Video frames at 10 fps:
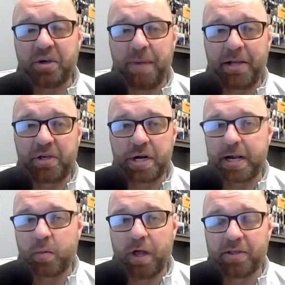you mentioned, and
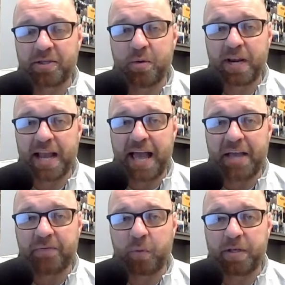he runs
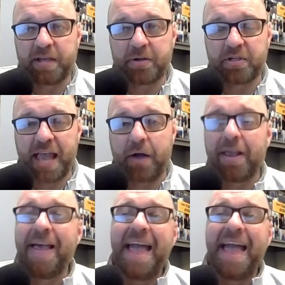39 for a touchdown.